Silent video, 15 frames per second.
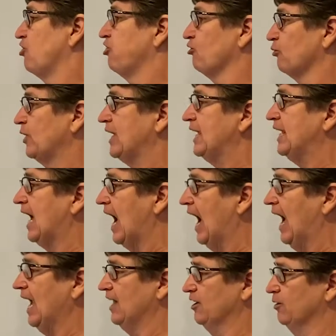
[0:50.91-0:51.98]
three
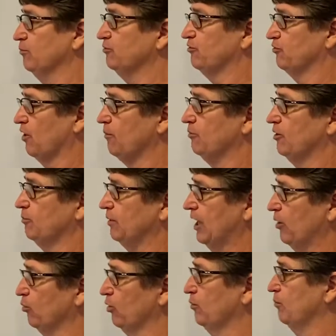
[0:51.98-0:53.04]
items from the
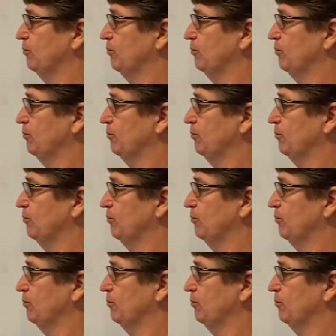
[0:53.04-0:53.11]
playroom